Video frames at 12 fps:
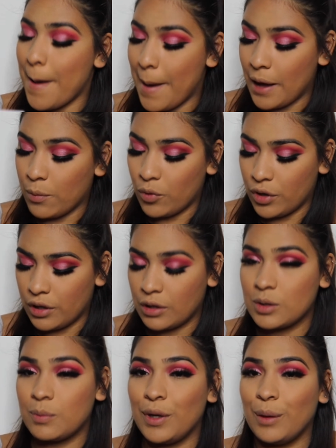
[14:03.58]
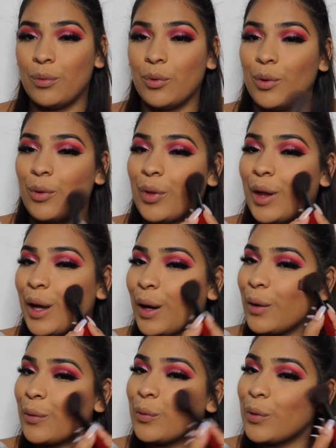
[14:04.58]
I'm one of those people that
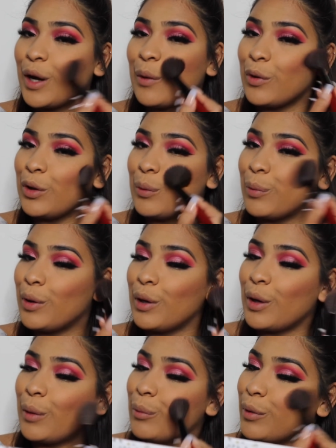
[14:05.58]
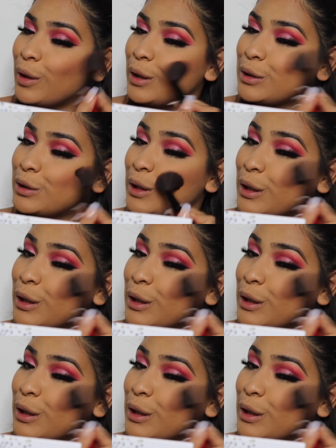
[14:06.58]
right when you put on blush,